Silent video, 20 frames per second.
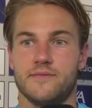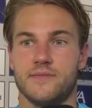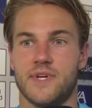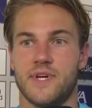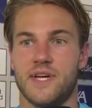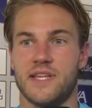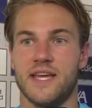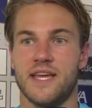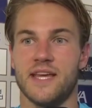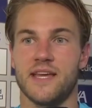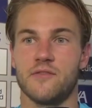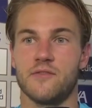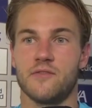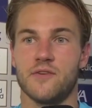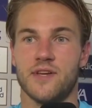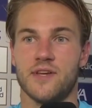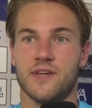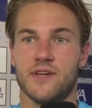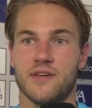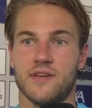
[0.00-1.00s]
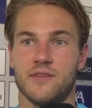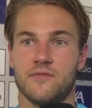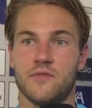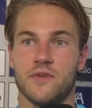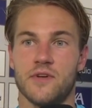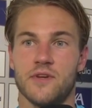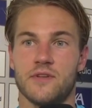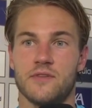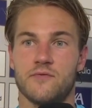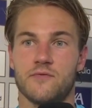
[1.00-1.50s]
I think
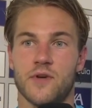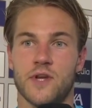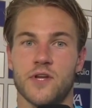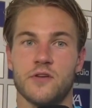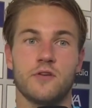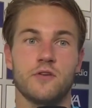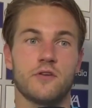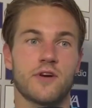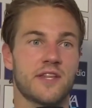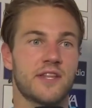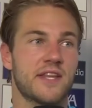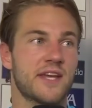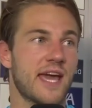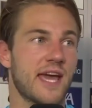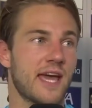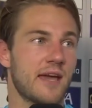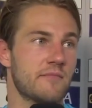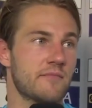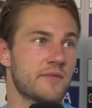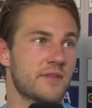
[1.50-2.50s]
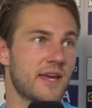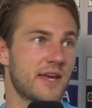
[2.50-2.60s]
we, when you look at the game,